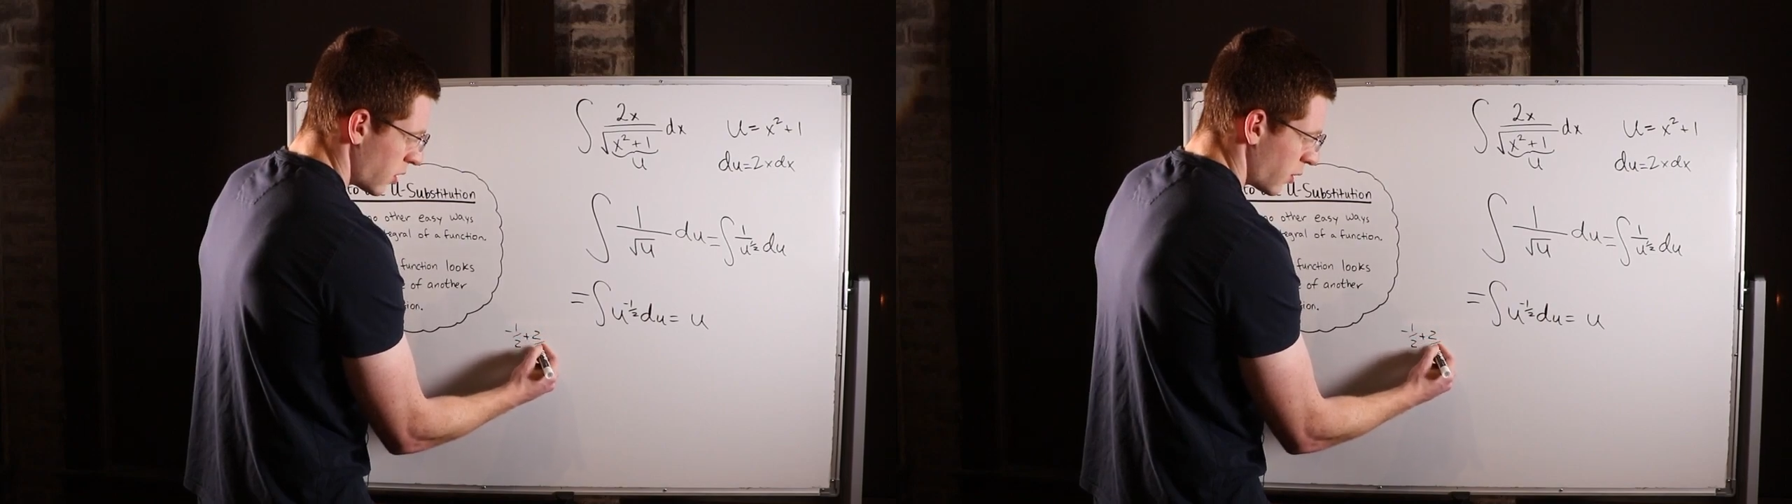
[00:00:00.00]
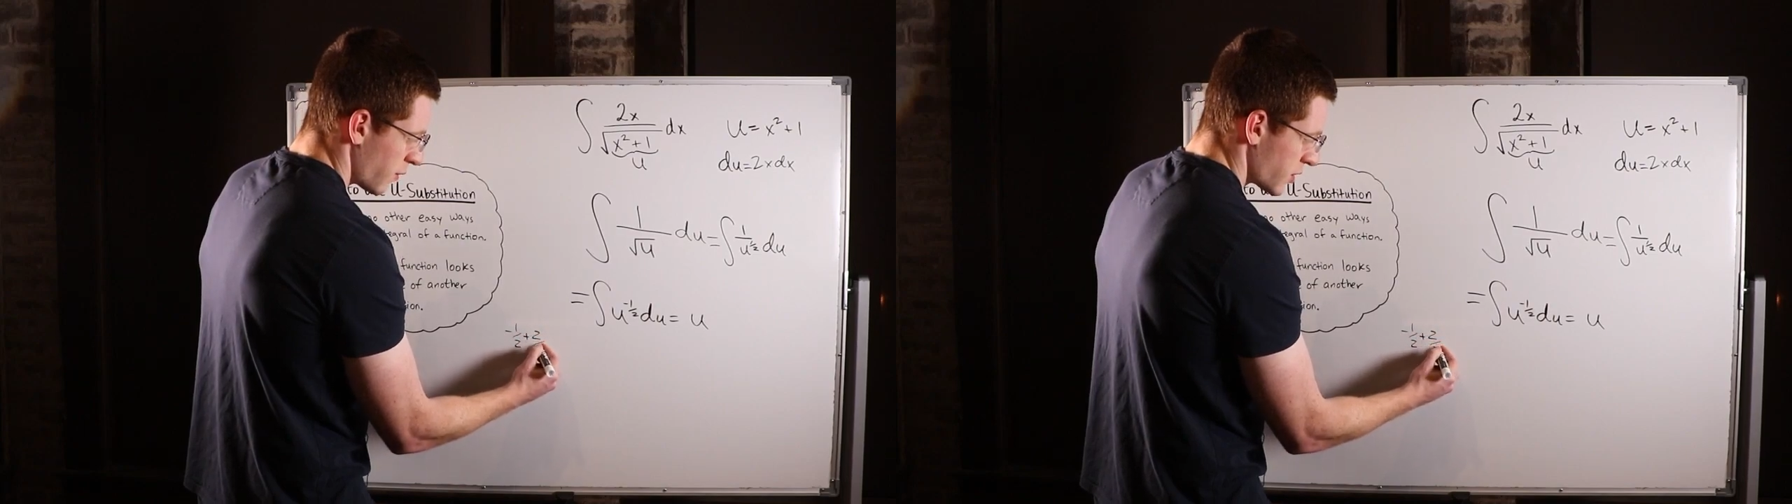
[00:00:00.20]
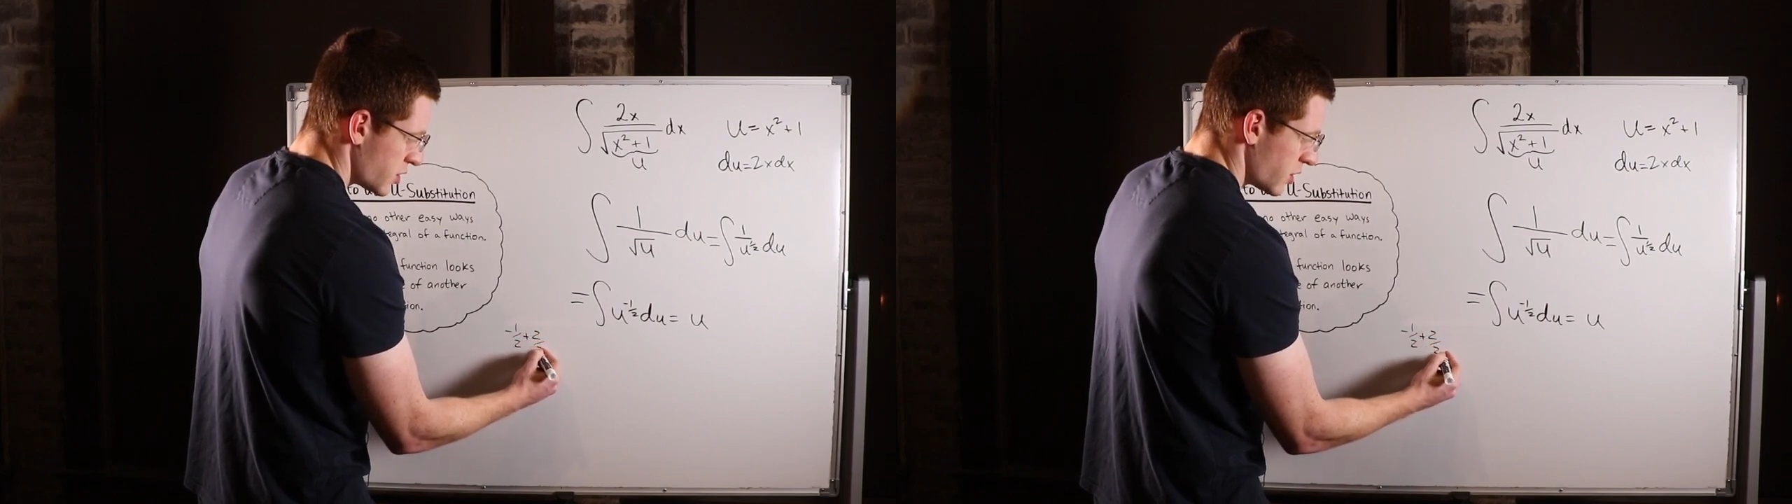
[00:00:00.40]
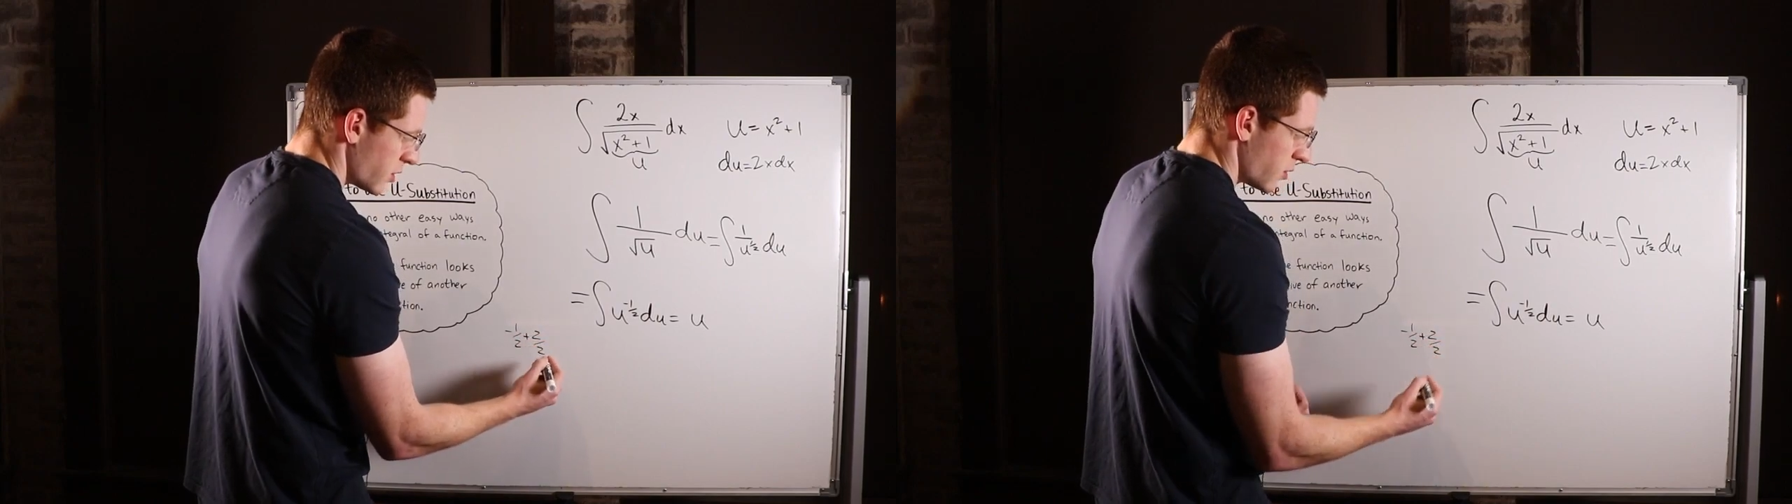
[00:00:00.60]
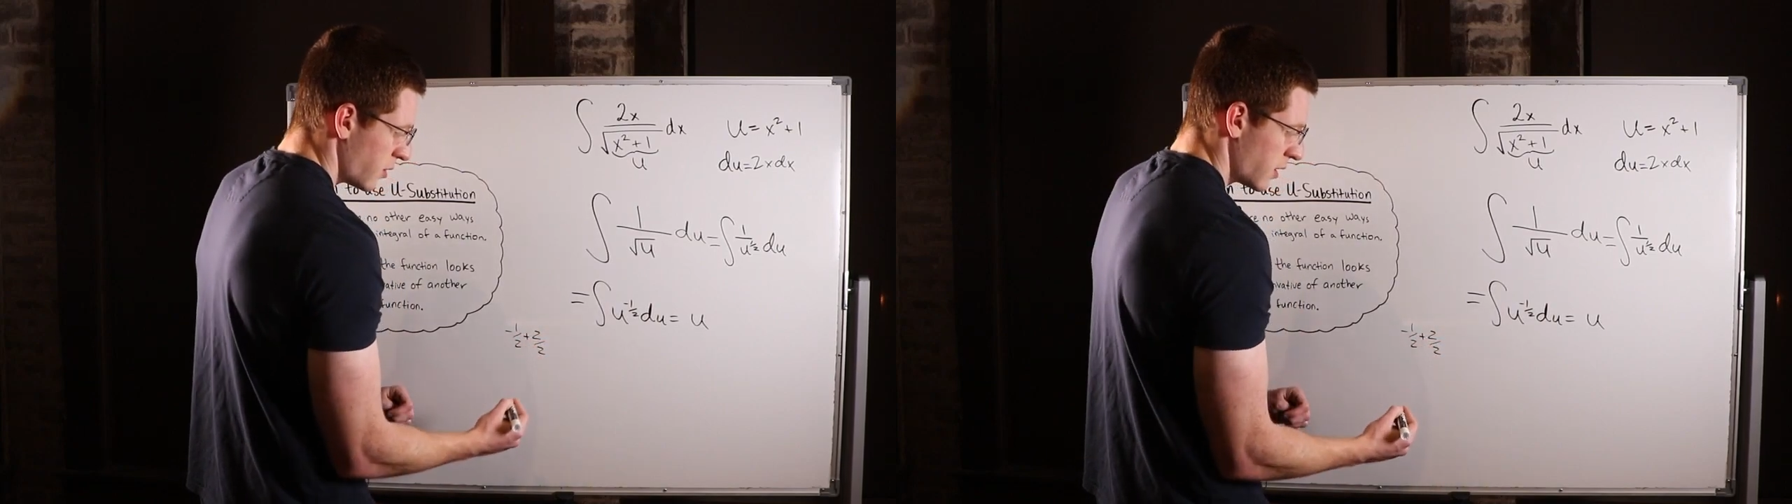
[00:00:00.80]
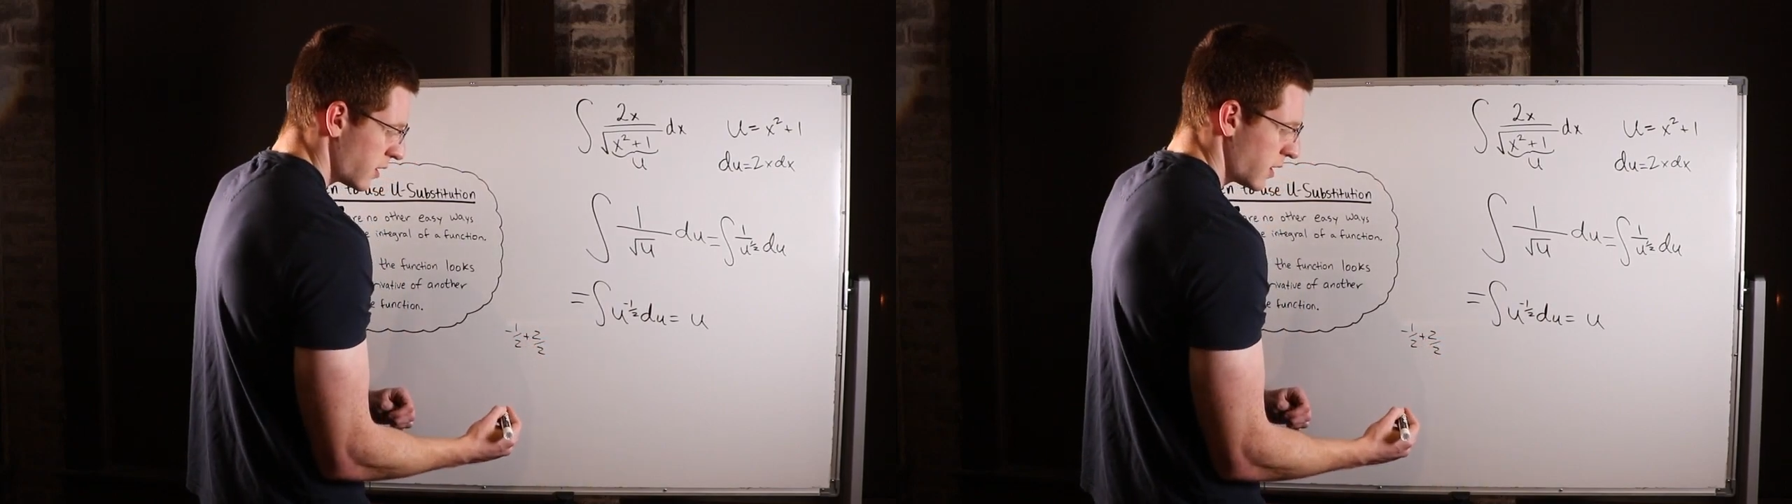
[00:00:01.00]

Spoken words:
over 2.